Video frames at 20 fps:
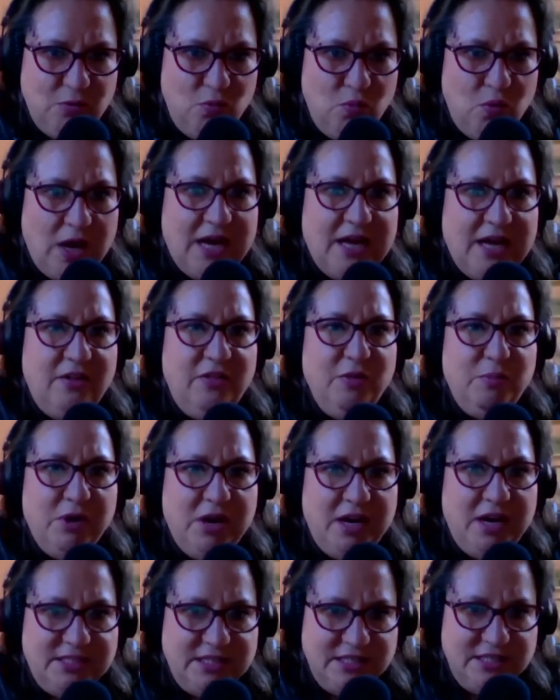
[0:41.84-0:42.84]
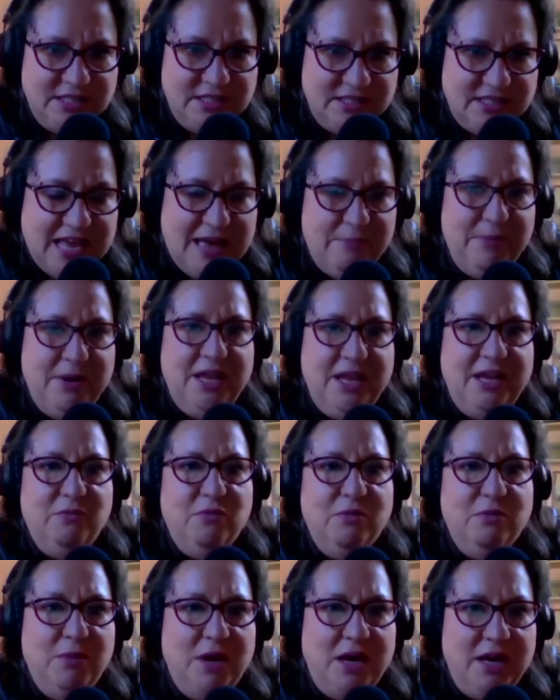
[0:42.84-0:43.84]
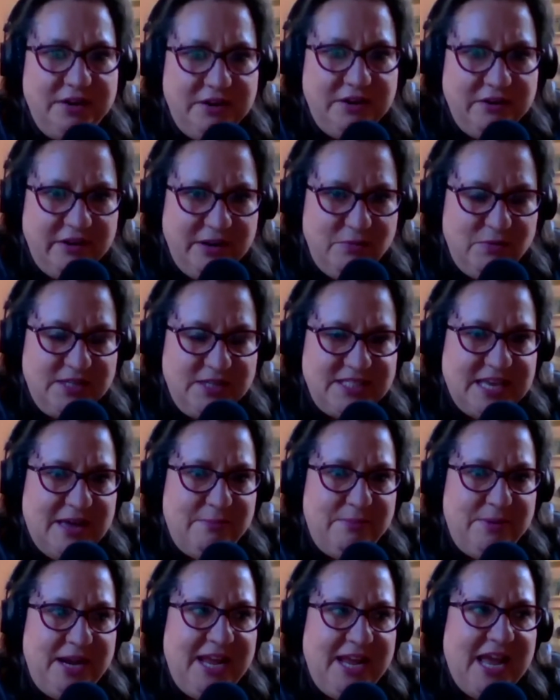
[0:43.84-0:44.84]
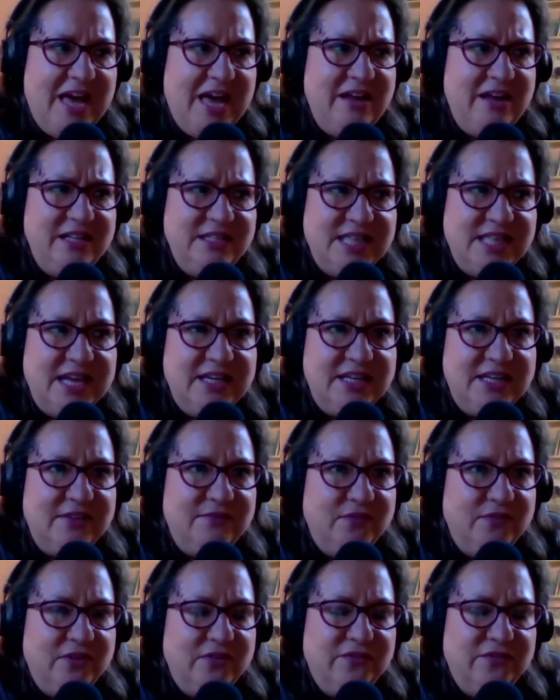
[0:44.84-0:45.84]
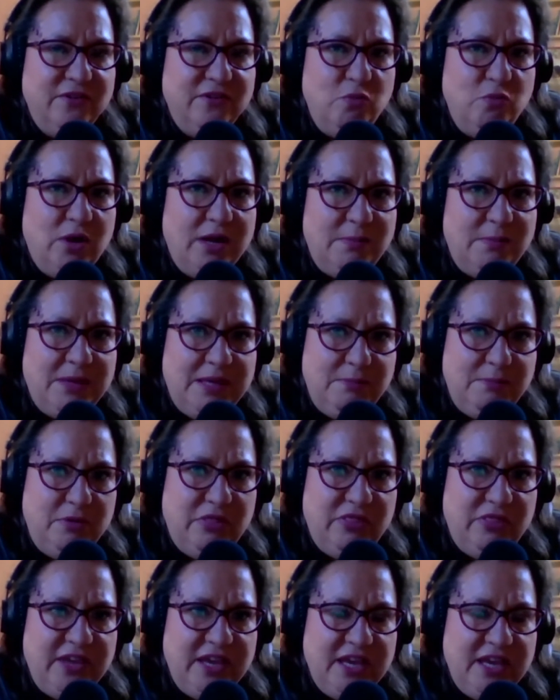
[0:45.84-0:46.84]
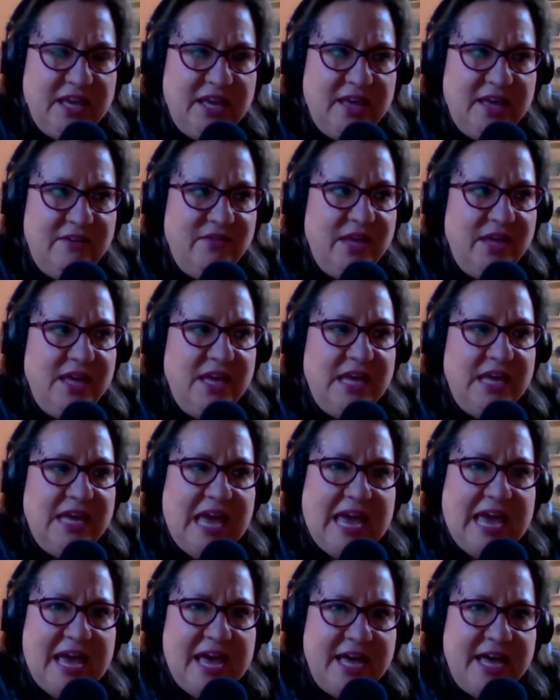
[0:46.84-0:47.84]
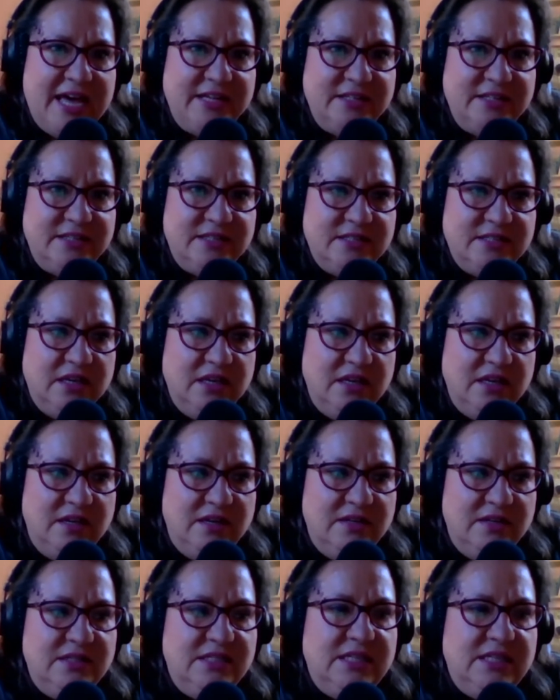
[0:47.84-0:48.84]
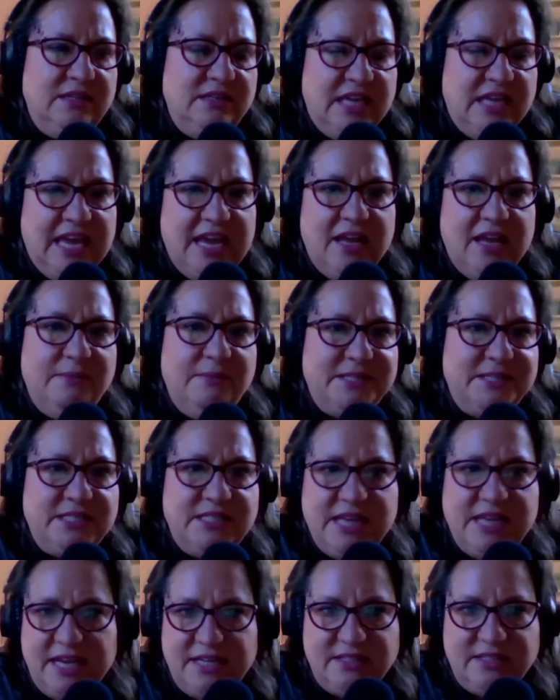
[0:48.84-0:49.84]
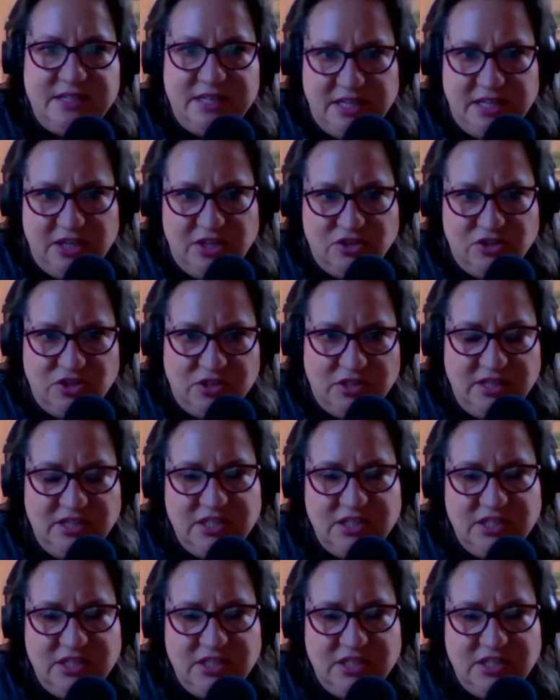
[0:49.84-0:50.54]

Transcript: While the process is happening, we're monitoring what's happening. How does that differ from what people think of as cannabis testing usually?